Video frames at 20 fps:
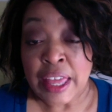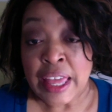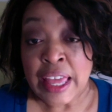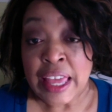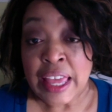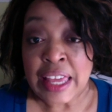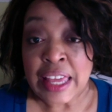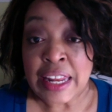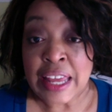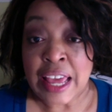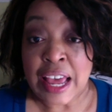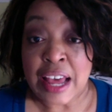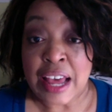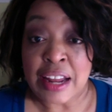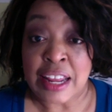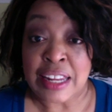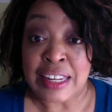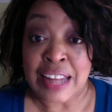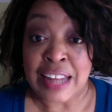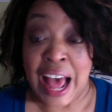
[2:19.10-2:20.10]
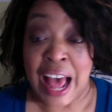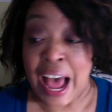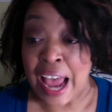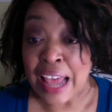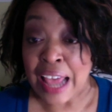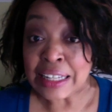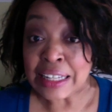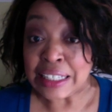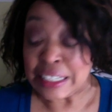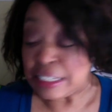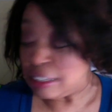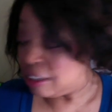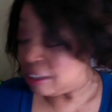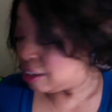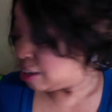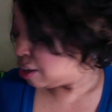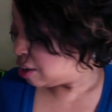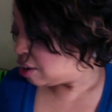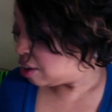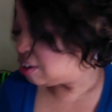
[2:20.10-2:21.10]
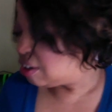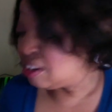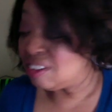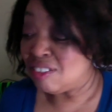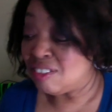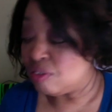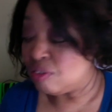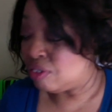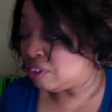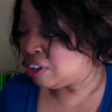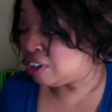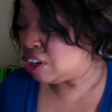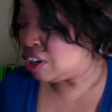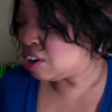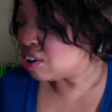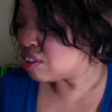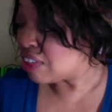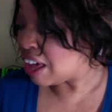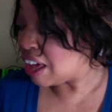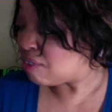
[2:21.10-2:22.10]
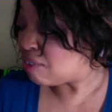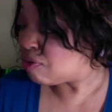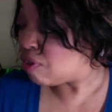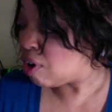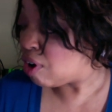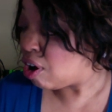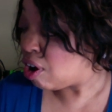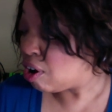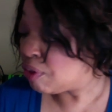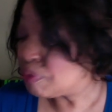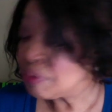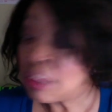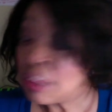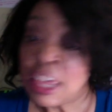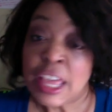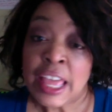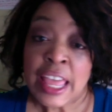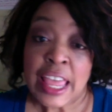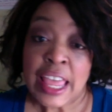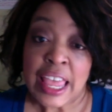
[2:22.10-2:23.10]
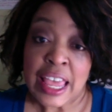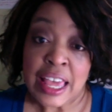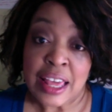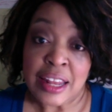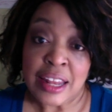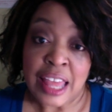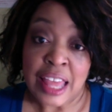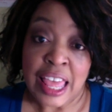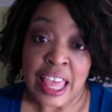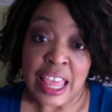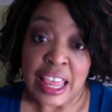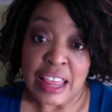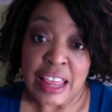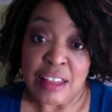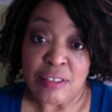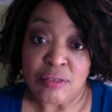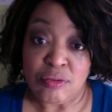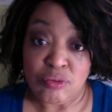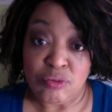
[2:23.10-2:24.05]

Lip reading: It had an island near that fall in a